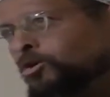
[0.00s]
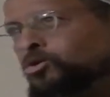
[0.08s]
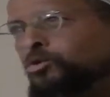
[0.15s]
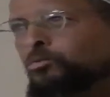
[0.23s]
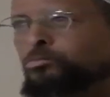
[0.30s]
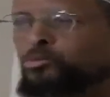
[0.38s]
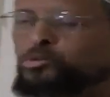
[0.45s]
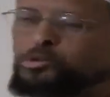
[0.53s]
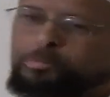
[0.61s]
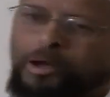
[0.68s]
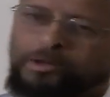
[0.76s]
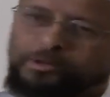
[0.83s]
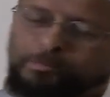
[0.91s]
assumed the
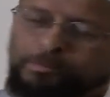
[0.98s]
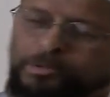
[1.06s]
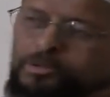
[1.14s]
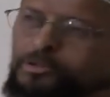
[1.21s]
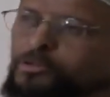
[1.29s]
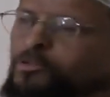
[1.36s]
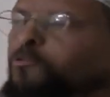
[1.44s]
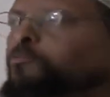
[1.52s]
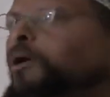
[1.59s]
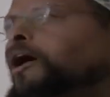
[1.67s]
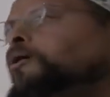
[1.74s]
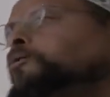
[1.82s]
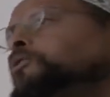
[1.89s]
responsibilities of
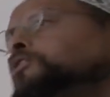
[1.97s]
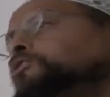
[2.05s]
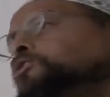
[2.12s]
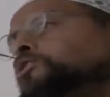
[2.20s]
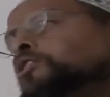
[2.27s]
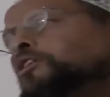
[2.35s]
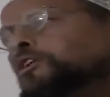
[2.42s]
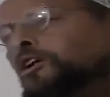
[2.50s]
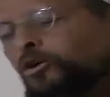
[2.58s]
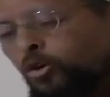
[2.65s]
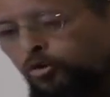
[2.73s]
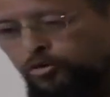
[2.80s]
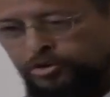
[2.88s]
marriage,
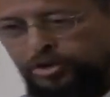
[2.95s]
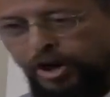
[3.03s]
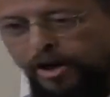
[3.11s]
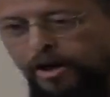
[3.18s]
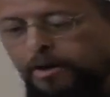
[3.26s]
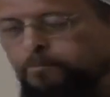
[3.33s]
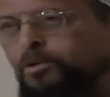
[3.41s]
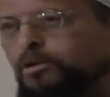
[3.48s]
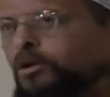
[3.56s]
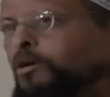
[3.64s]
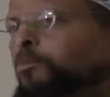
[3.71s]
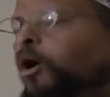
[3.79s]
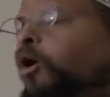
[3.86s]
and over time
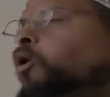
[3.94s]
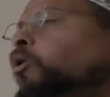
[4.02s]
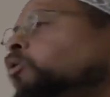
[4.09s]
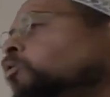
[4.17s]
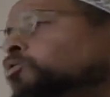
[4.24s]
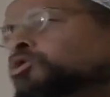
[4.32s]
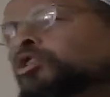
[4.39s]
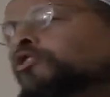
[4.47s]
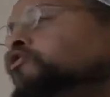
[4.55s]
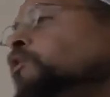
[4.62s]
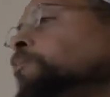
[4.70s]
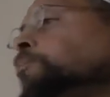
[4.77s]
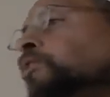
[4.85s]
became a whole
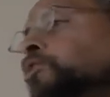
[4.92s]
different